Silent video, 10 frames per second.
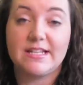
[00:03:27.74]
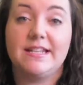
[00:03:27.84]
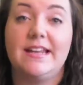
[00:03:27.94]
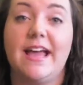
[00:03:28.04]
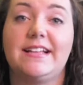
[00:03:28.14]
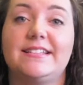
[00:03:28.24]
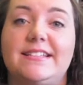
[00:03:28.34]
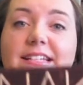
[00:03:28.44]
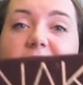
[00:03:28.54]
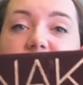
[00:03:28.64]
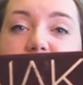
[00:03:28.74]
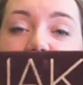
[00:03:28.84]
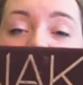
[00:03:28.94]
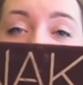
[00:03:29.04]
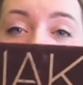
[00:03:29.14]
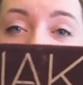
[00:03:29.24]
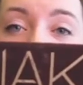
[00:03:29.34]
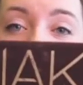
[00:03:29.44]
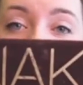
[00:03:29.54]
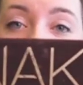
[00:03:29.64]
Next is my
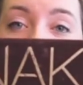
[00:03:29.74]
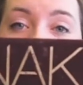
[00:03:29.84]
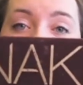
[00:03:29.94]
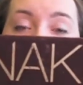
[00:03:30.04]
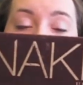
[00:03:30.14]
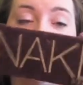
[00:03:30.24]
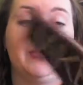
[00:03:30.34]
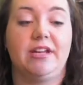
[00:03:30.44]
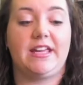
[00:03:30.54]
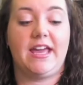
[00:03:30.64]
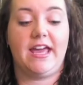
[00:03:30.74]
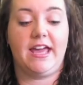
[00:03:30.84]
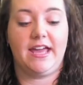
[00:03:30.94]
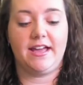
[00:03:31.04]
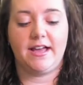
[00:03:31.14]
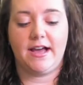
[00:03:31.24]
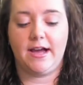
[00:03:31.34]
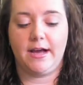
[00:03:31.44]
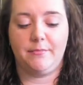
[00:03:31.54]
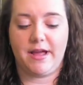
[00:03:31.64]
Naked Palette by Urban Decay.
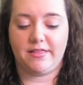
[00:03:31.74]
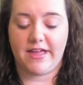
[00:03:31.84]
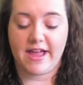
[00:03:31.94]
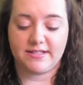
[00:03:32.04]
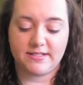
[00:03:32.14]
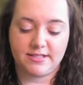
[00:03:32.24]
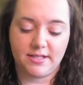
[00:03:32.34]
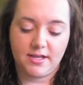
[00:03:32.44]
My last